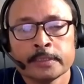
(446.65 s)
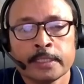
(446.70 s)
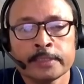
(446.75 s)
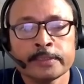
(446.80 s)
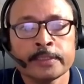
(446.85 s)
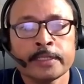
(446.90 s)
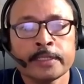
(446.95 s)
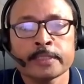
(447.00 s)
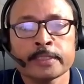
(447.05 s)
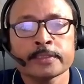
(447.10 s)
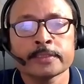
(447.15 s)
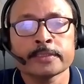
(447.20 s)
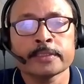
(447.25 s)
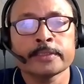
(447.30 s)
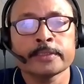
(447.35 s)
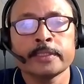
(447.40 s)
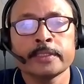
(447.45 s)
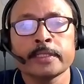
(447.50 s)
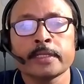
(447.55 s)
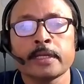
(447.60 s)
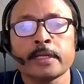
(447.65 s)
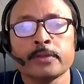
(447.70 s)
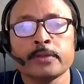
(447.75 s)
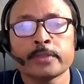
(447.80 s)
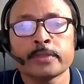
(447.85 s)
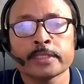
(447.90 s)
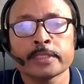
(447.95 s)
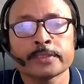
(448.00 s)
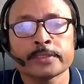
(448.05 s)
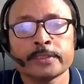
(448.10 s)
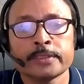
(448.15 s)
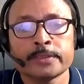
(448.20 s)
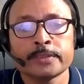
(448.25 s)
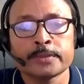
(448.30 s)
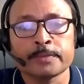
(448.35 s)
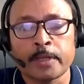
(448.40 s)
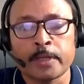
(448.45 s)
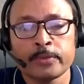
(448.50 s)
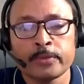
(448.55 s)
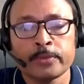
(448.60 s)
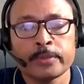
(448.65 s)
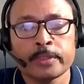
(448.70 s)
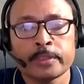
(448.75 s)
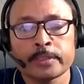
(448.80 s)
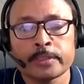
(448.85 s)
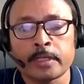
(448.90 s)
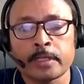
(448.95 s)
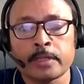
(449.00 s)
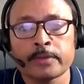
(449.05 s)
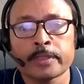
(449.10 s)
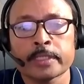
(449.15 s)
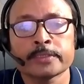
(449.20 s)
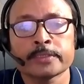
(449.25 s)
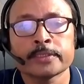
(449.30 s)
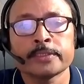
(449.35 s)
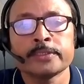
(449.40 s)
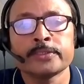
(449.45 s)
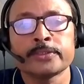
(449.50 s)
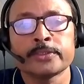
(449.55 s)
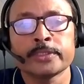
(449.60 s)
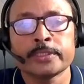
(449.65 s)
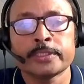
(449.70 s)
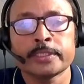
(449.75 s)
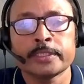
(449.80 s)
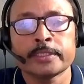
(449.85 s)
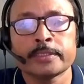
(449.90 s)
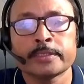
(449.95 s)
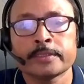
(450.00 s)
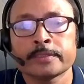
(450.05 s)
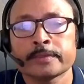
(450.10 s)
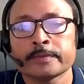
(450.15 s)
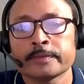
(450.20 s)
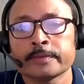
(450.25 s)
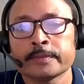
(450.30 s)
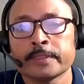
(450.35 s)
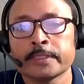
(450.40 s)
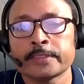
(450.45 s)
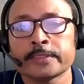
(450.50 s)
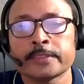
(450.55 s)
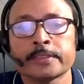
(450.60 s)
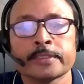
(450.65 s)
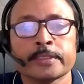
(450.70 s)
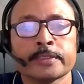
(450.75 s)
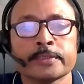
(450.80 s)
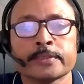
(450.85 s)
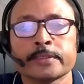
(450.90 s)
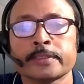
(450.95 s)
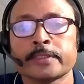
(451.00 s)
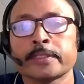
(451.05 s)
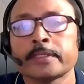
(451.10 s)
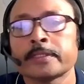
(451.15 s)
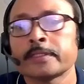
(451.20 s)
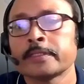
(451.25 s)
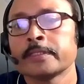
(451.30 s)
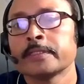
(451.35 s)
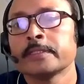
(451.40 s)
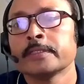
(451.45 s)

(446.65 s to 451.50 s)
and their answers are there. How cancer is found, how cancer is treated, etc., etc.